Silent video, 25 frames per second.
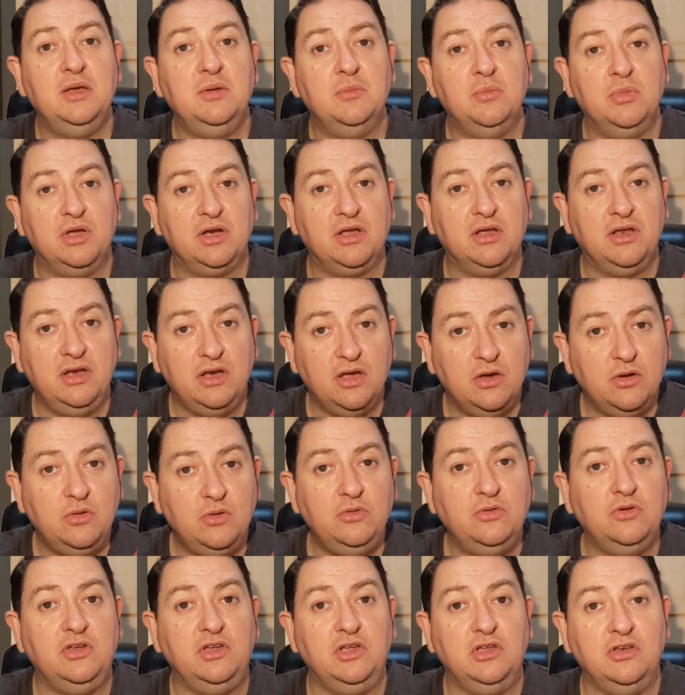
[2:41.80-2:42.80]
But I
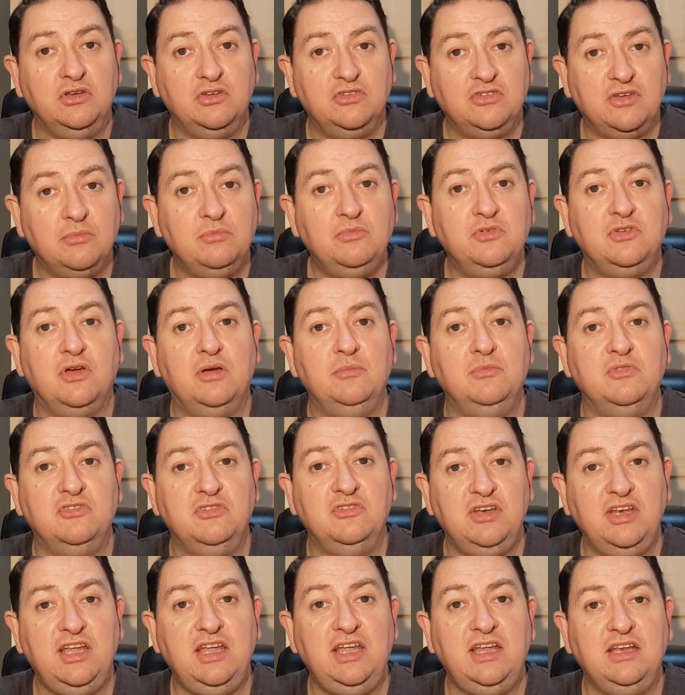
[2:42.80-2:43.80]
know you sometimes
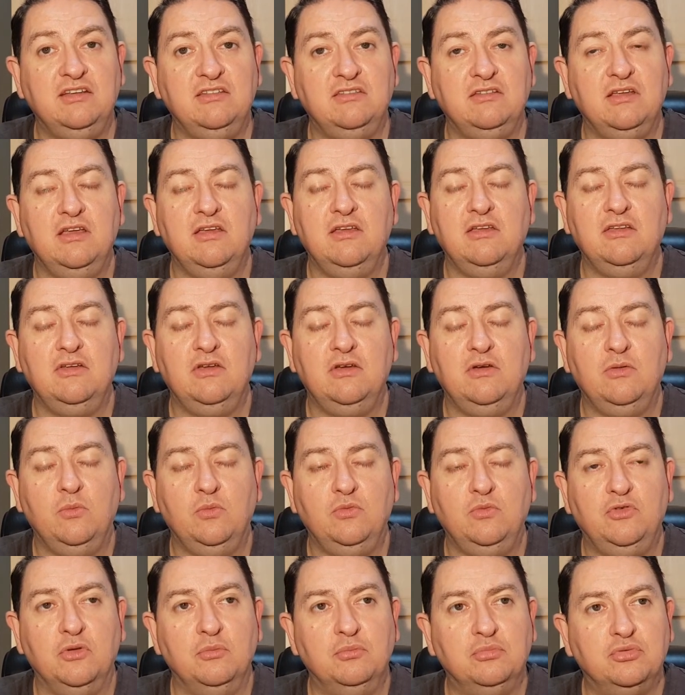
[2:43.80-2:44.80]
need
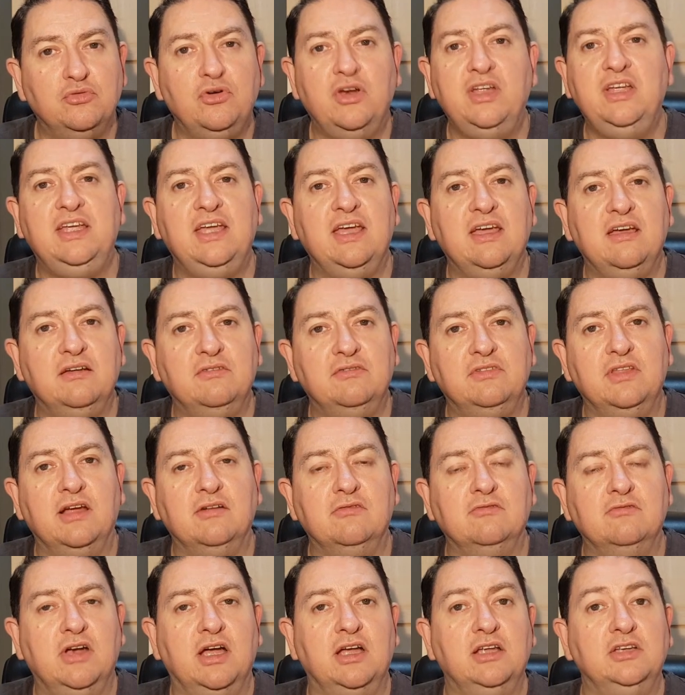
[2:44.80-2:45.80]
to break out of that
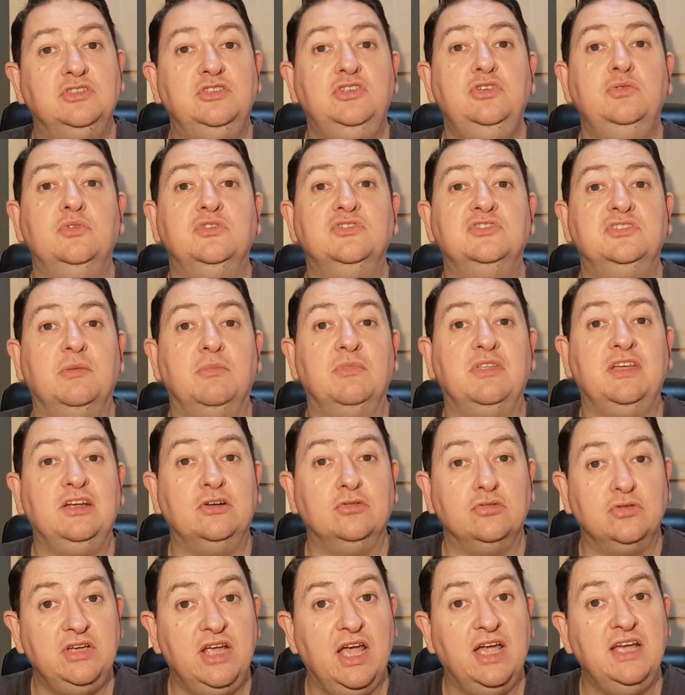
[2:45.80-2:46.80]
rut. You want something
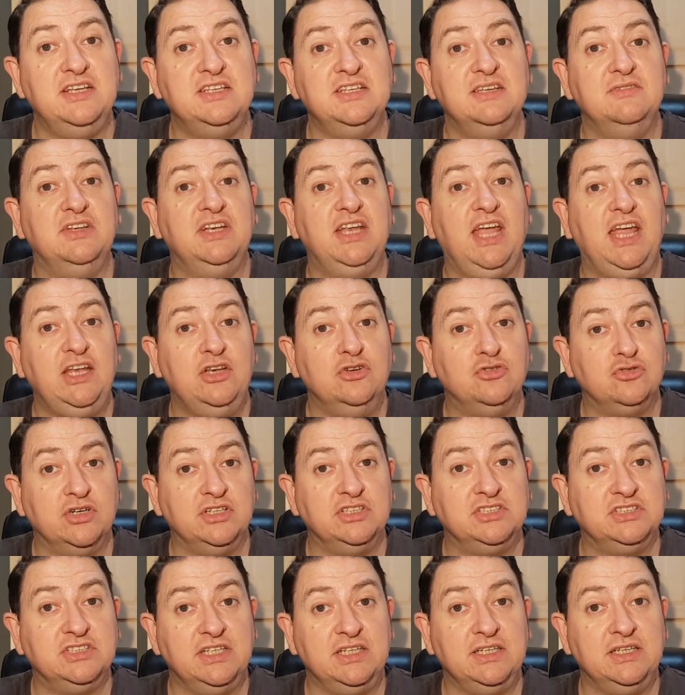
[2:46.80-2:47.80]
creative and
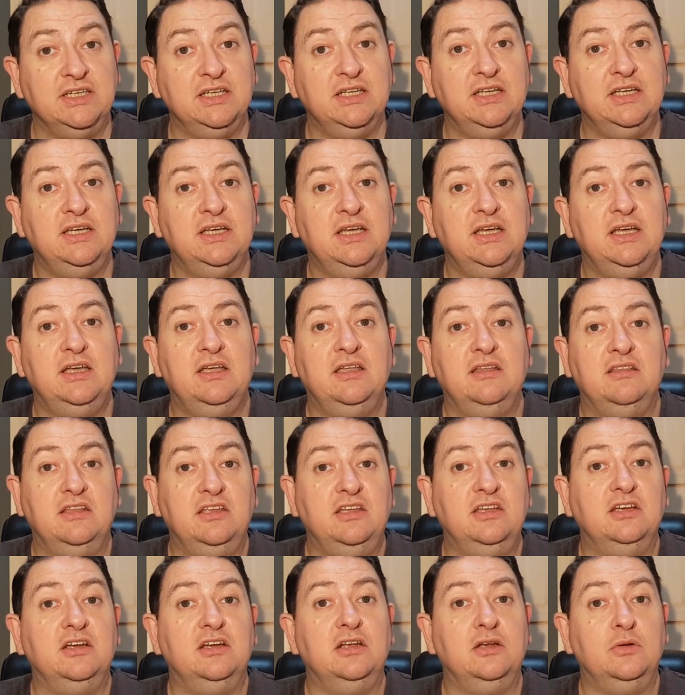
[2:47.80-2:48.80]
interesting that
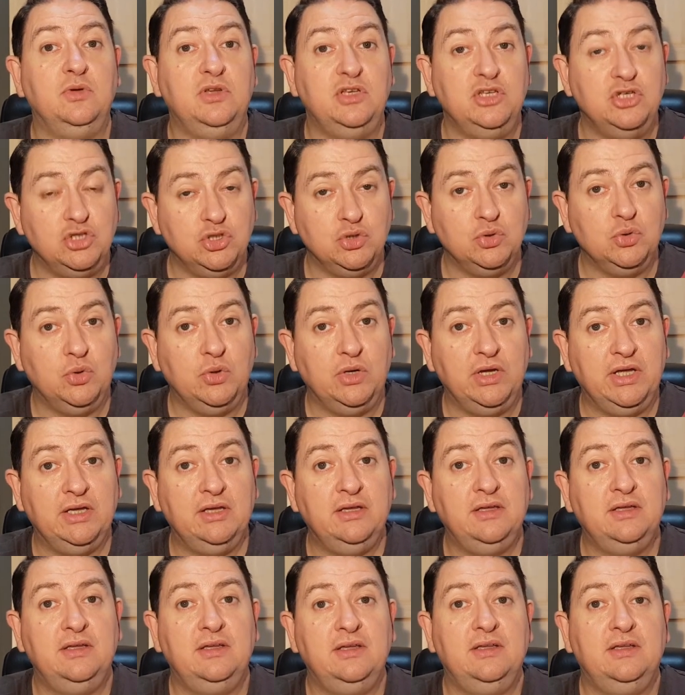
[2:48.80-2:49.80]
you're going to enjoy.
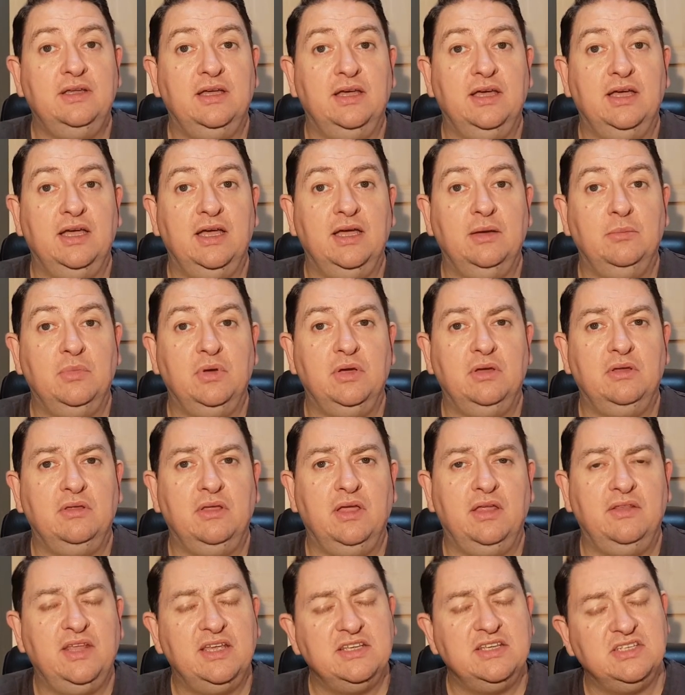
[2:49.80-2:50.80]
And
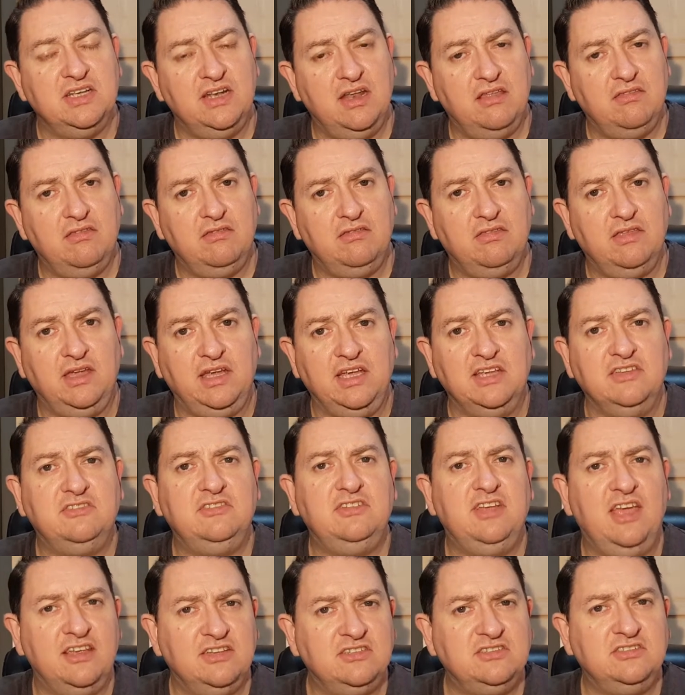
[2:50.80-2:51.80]
that's another thing, is
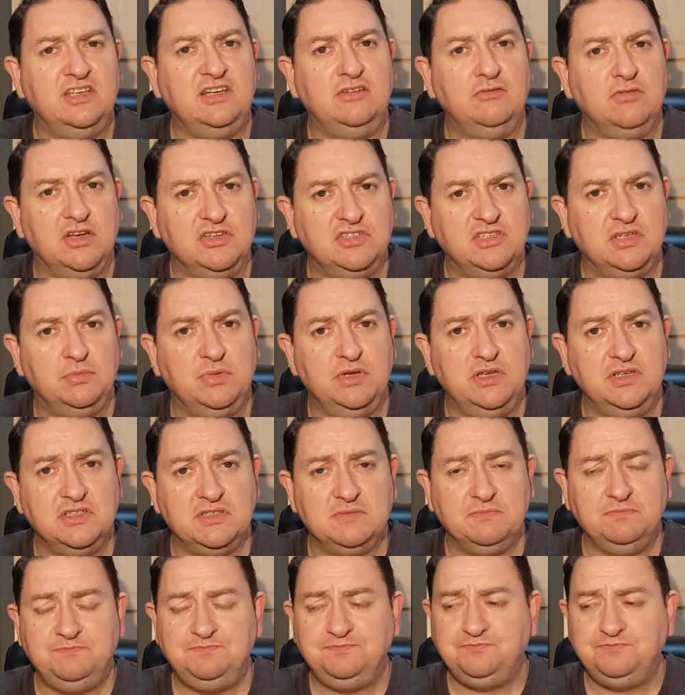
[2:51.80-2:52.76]
testing recipes.